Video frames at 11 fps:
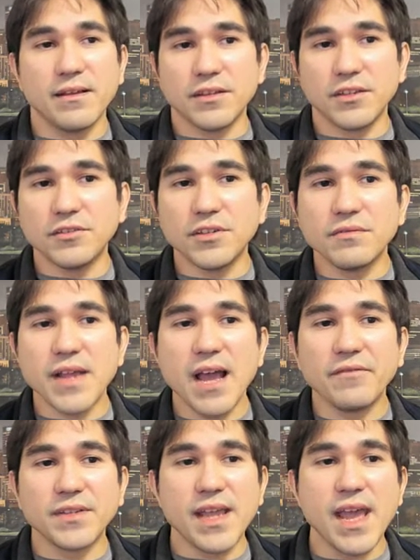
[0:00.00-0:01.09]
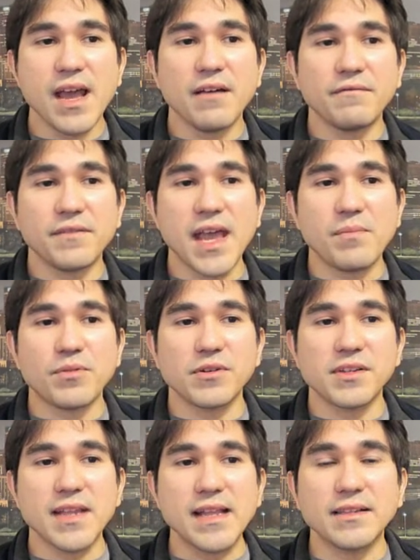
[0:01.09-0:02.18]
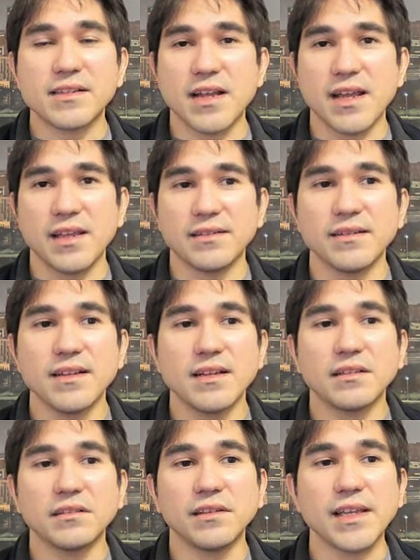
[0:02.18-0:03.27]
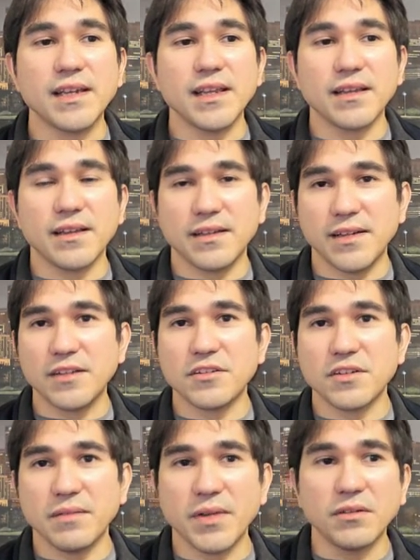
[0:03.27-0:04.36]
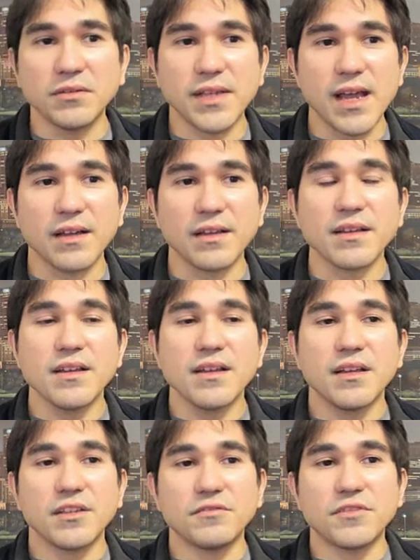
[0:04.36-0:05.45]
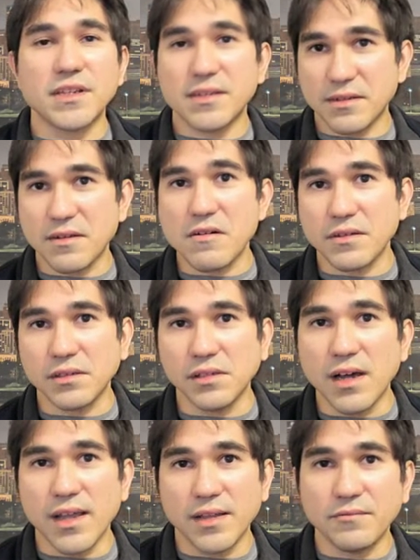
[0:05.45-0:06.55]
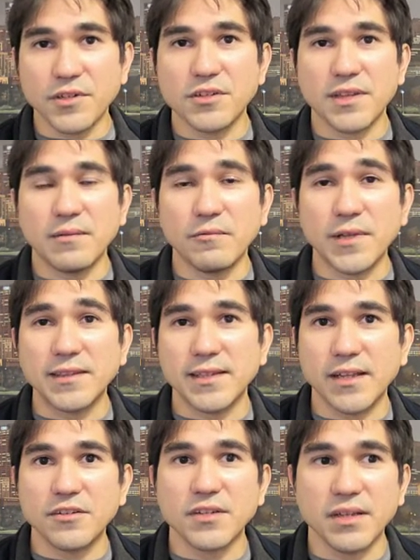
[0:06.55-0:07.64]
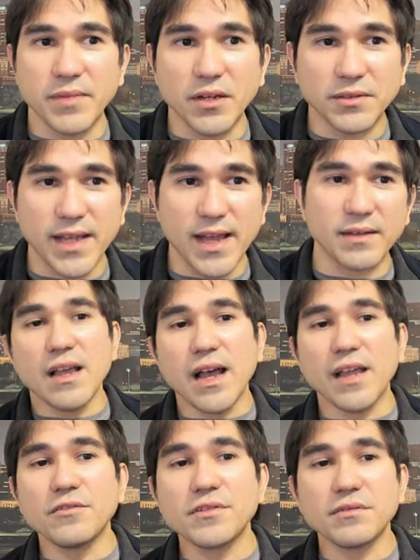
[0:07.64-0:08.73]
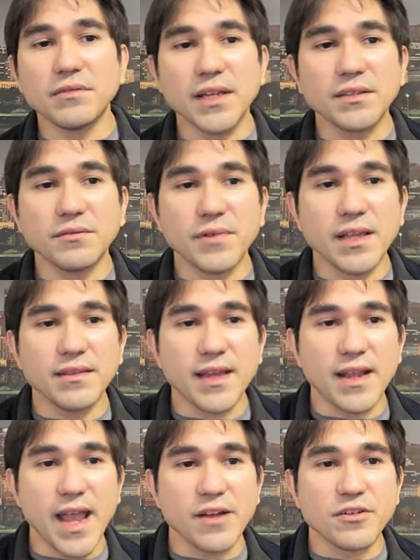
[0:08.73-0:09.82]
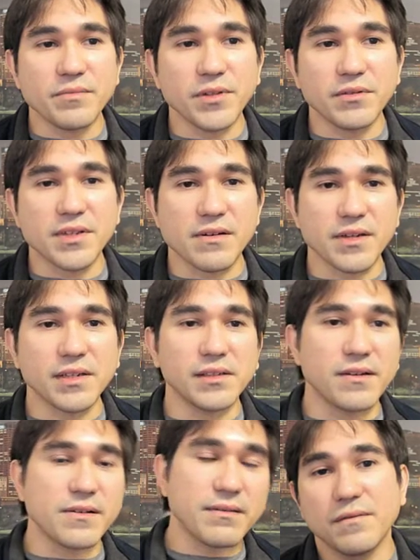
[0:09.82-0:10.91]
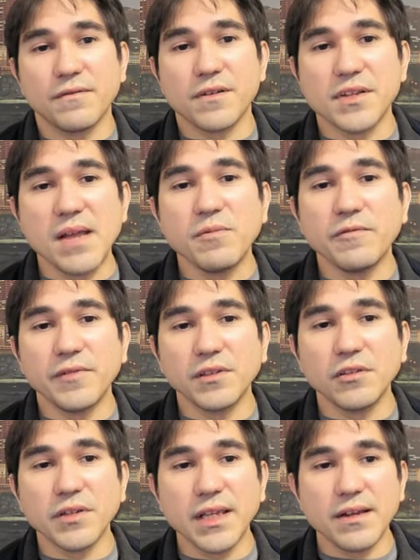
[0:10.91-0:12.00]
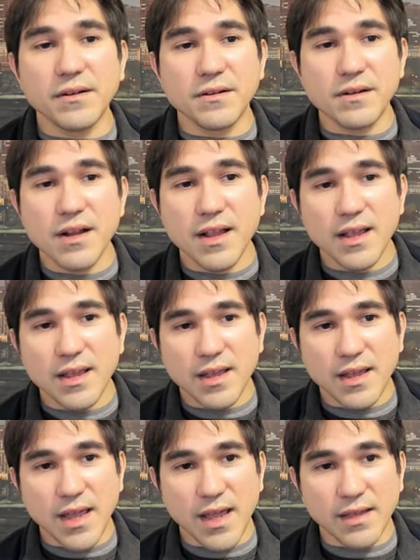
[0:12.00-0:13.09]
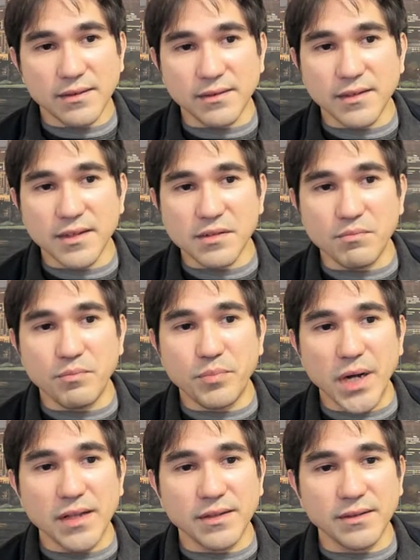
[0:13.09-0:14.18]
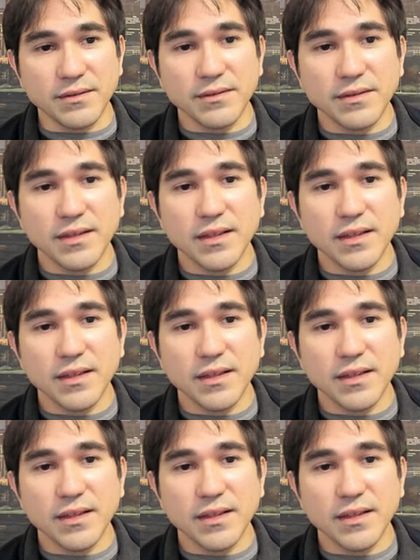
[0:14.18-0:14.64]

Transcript: you don't have to have that percent sign leading an HTML tag. You just start the line which, with the HTML tag. I also like the way that attributes are declared. For example, if we look here at this button,